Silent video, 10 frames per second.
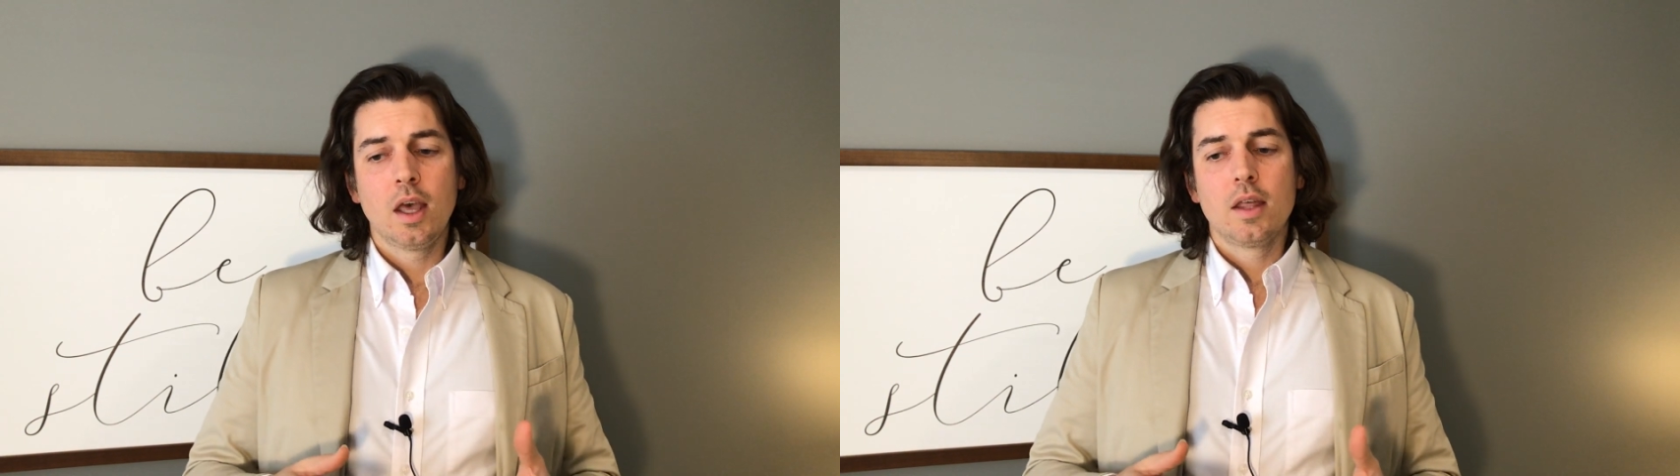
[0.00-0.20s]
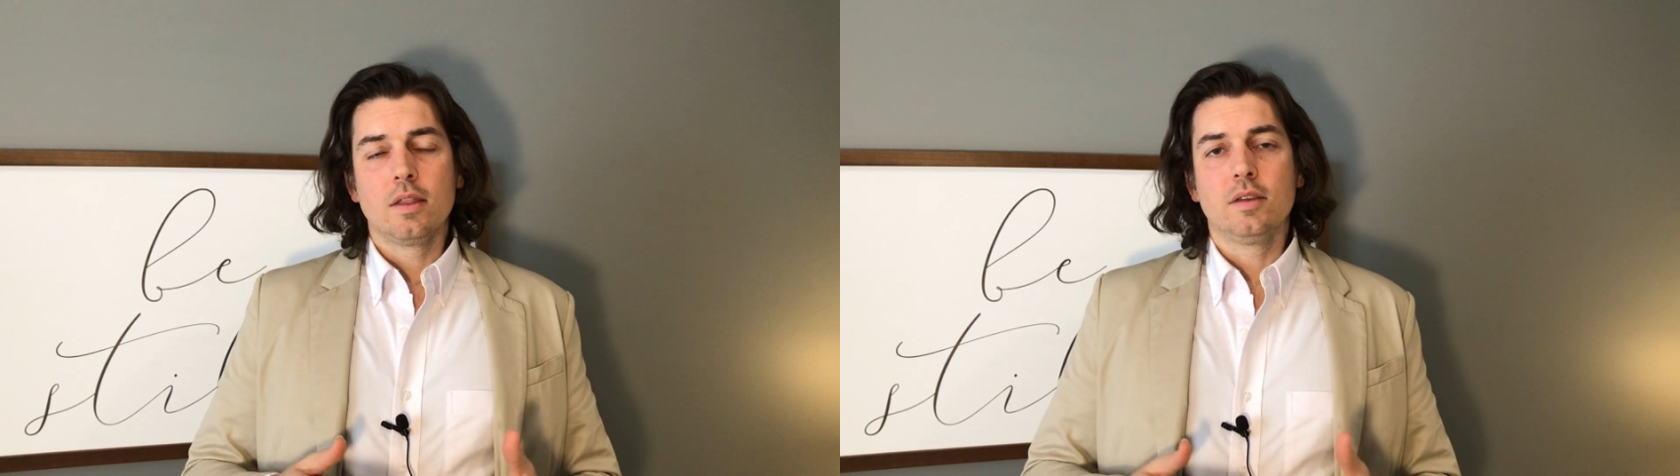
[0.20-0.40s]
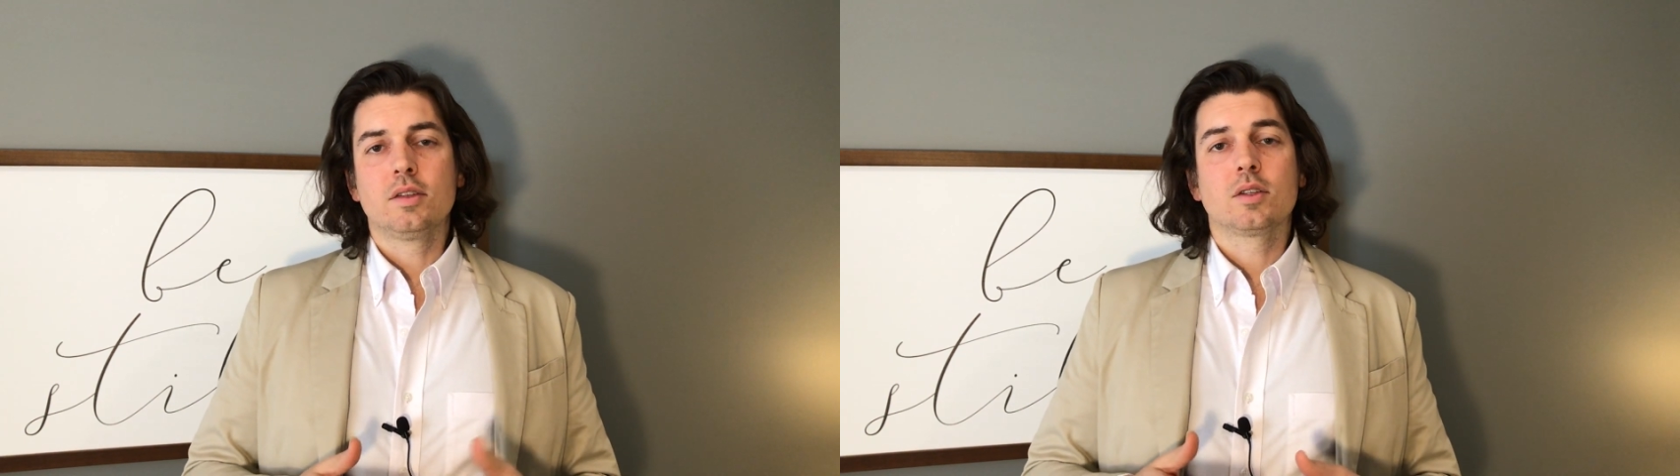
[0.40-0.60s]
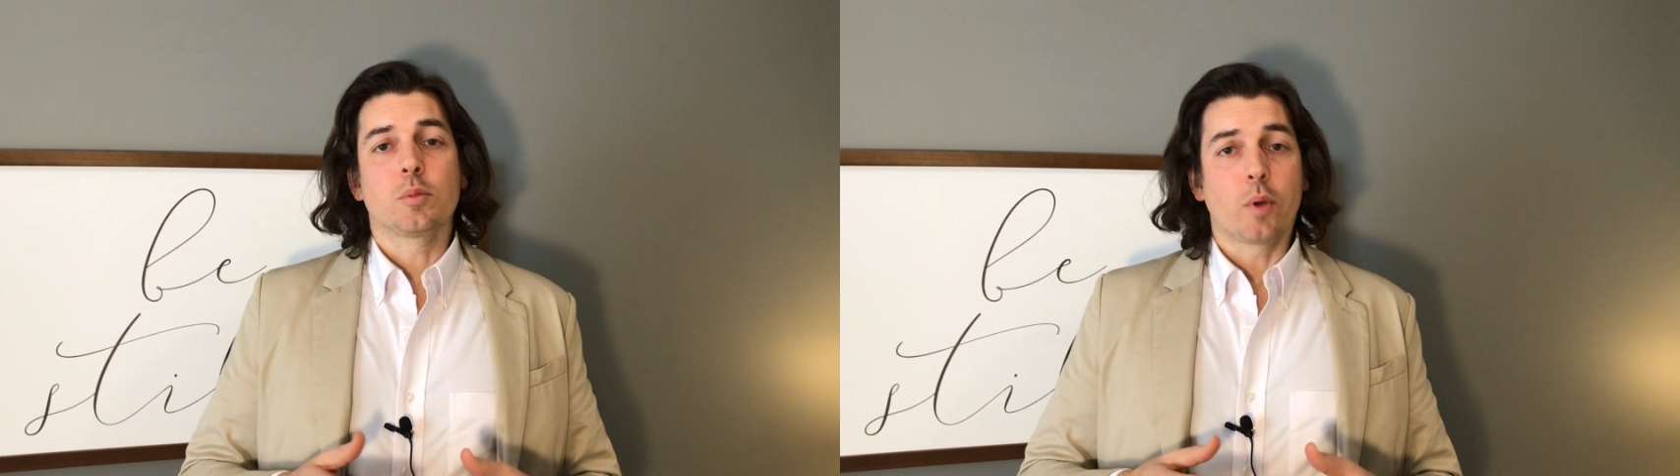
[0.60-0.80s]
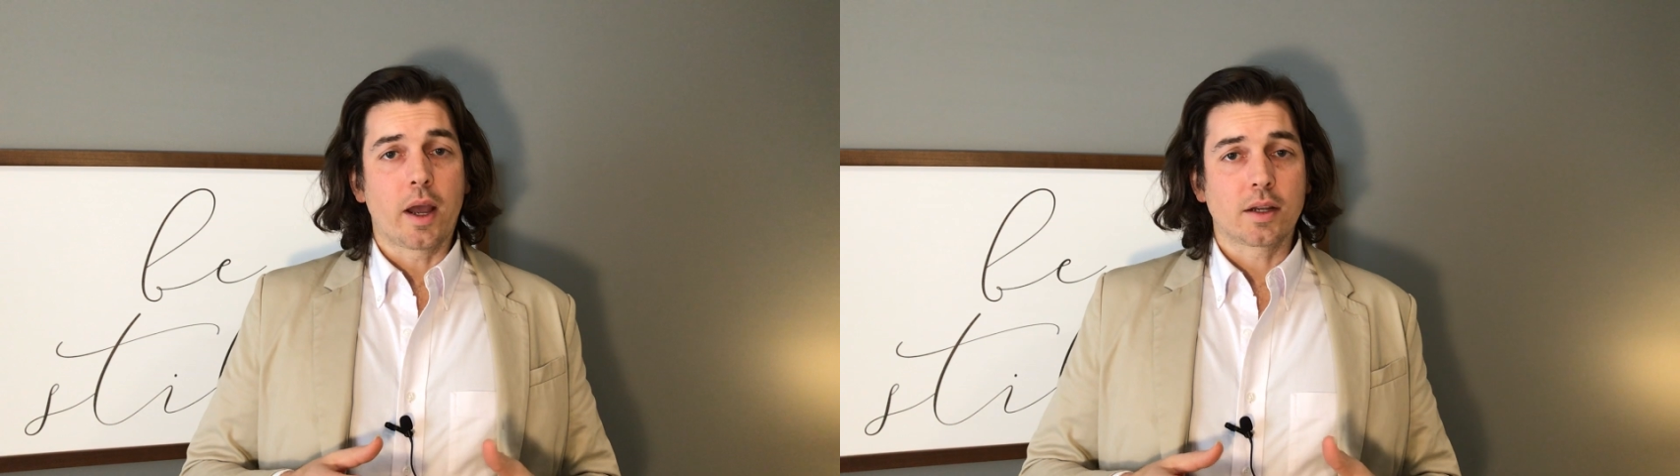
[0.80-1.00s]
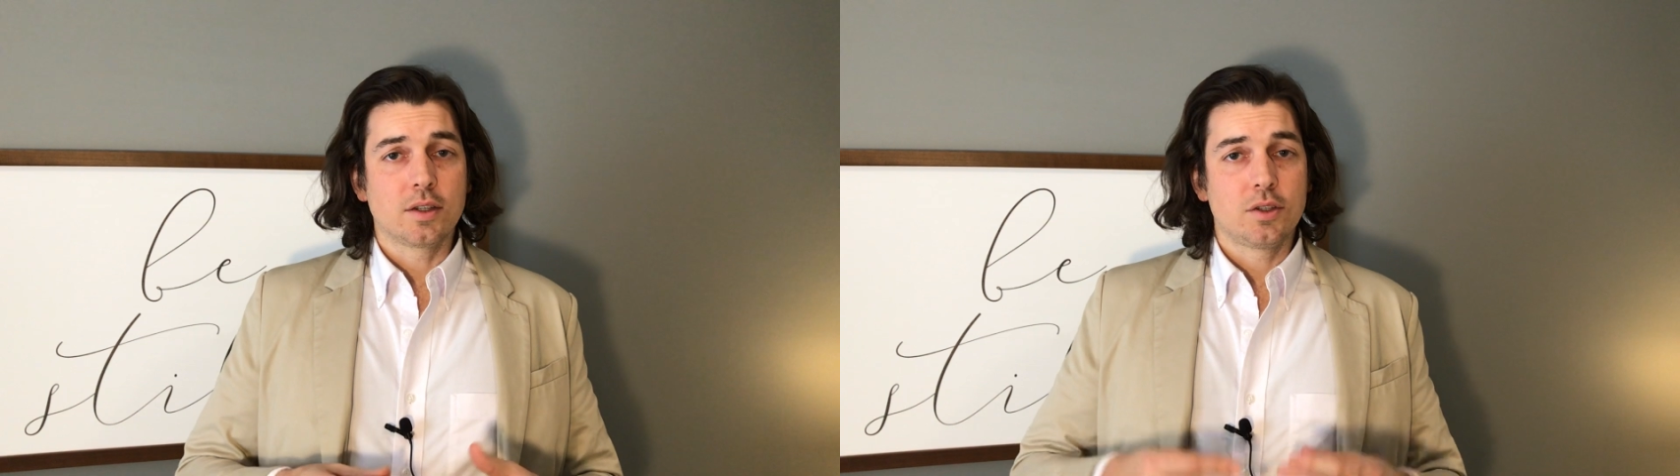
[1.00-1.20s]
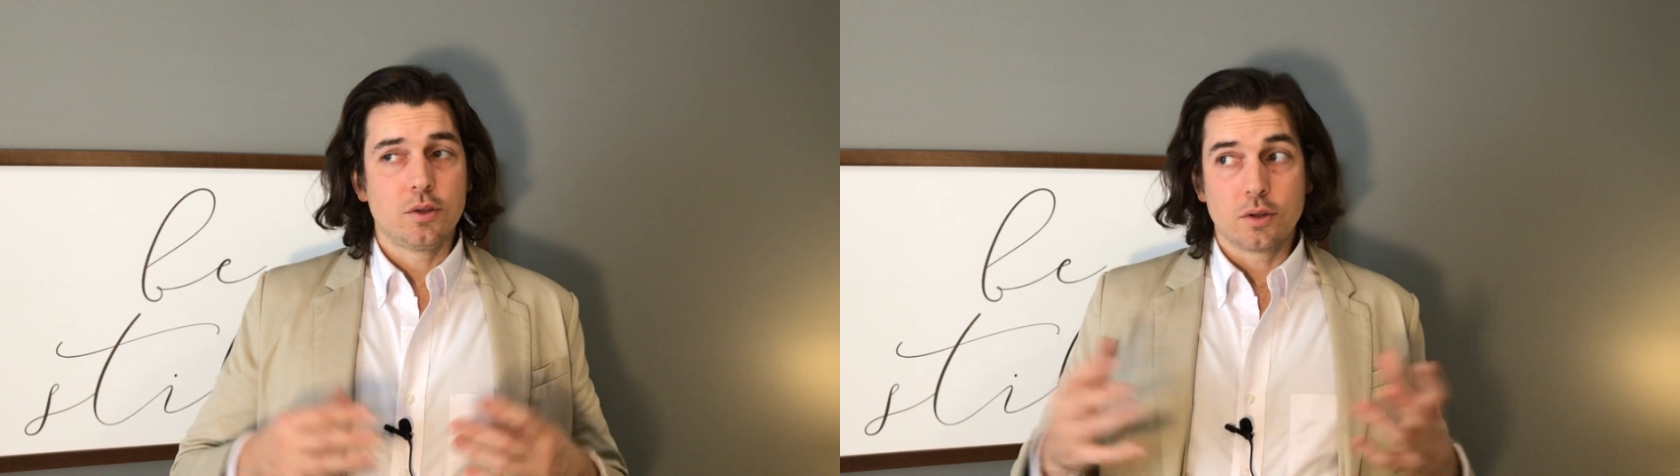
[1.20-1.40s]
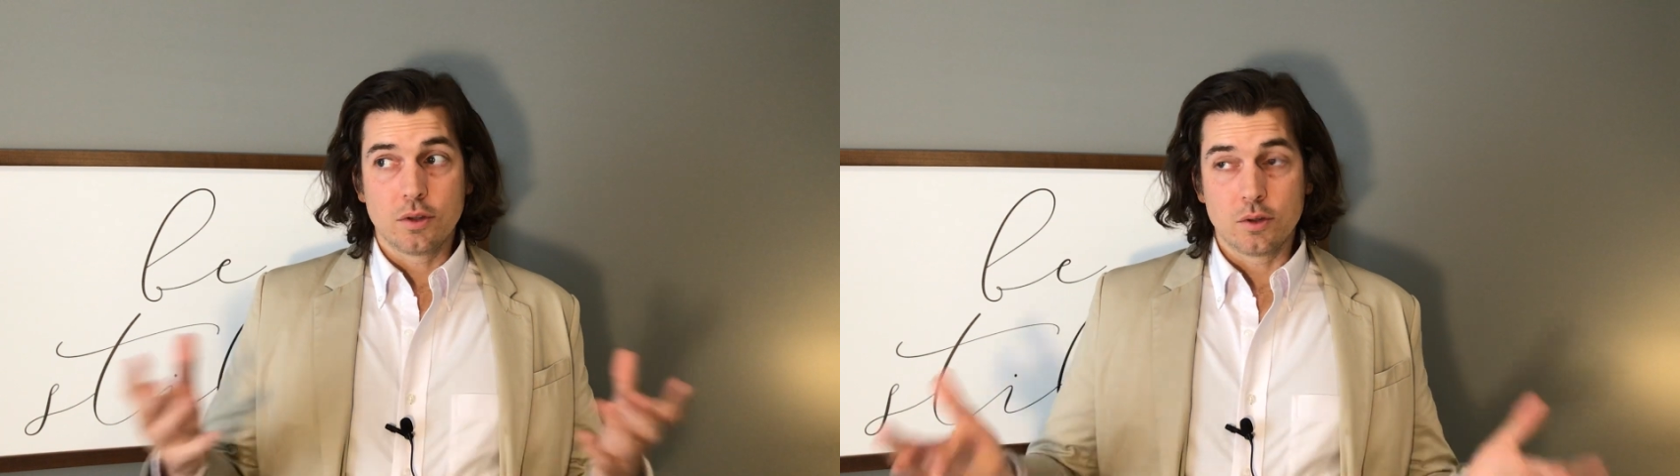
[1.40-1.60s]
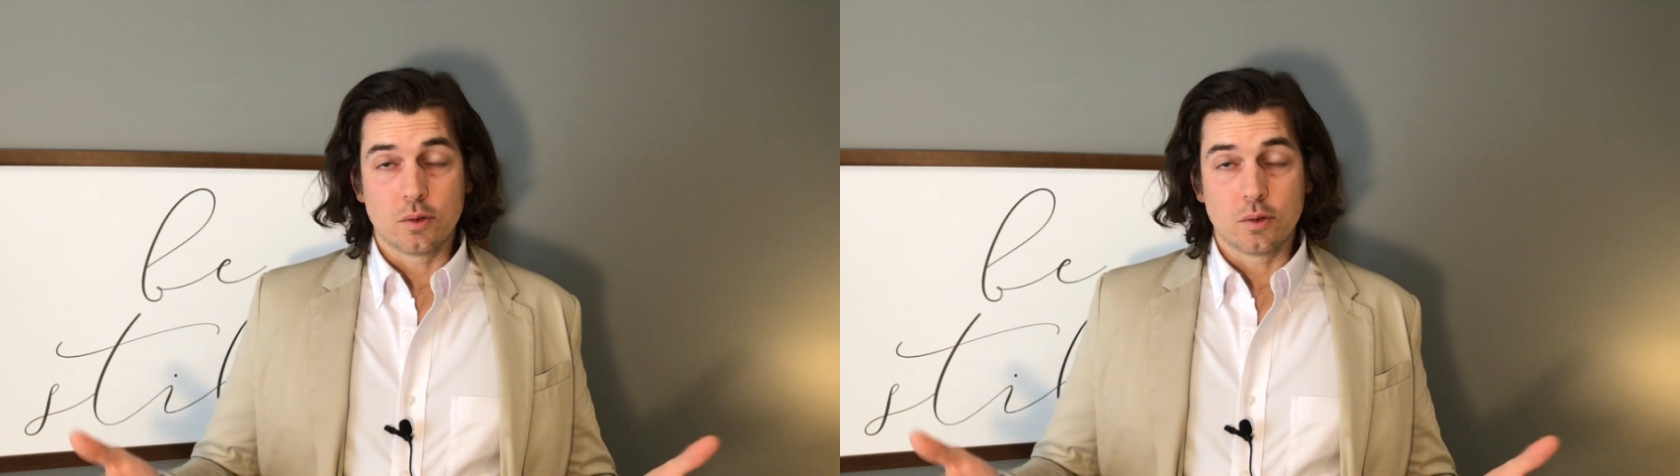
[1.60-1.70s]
This is a practice you can do